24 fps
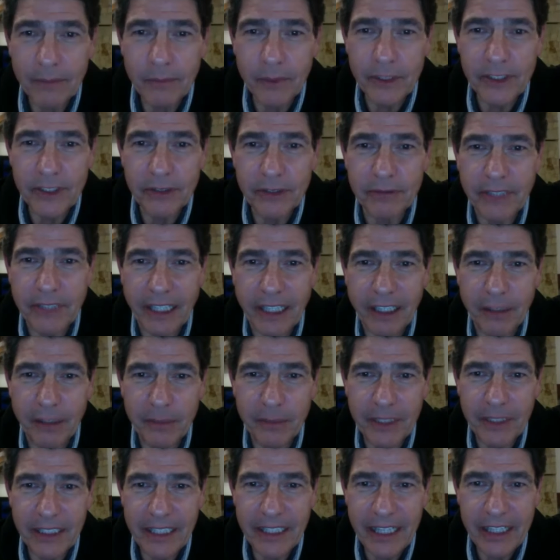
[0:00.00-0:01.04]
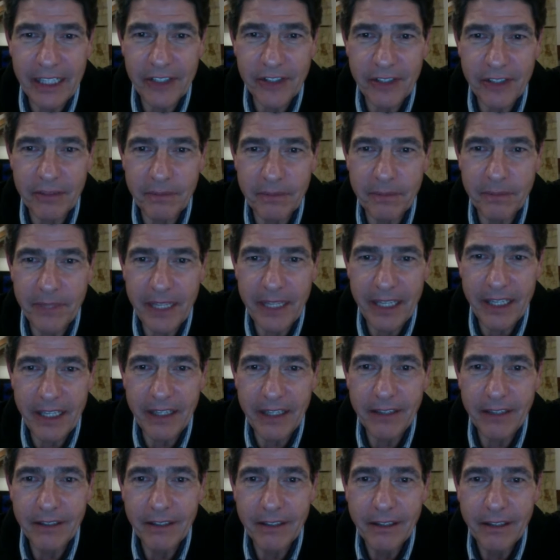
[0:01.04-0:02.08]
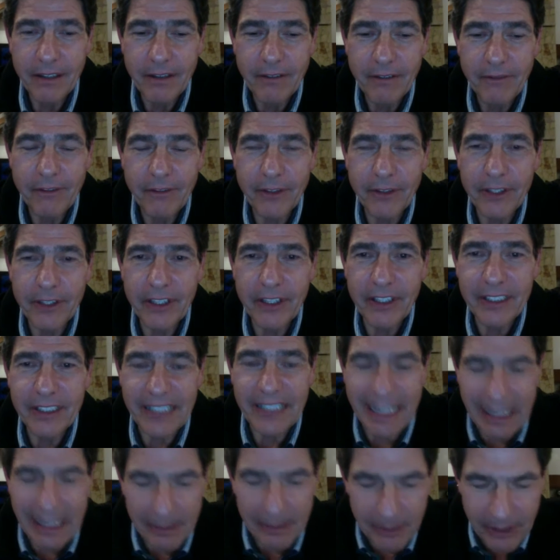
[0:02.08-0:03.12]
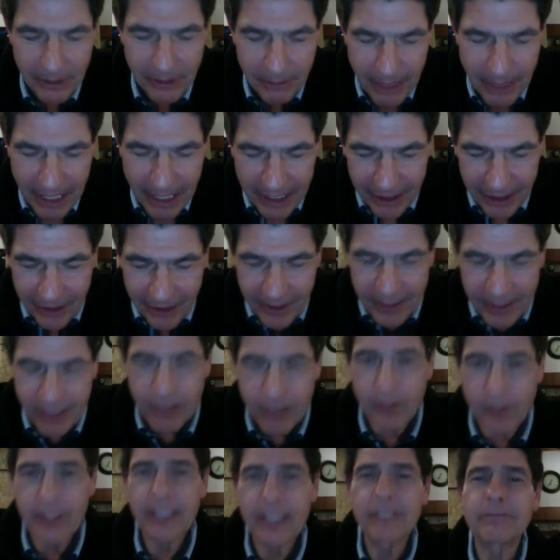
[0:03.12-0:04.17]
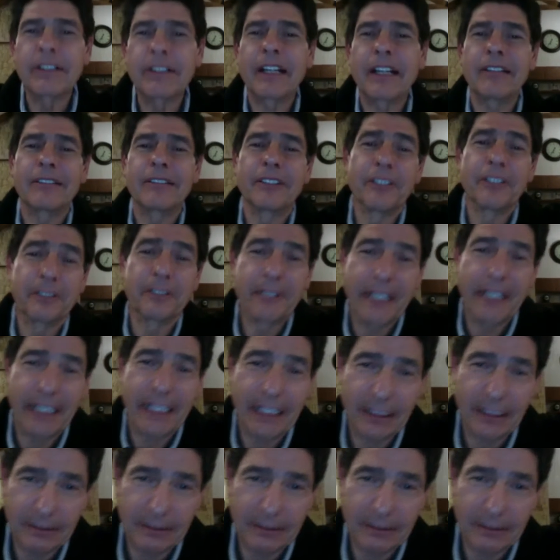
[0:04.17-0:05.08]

would your recommendation be for the time the rider is going around the arena?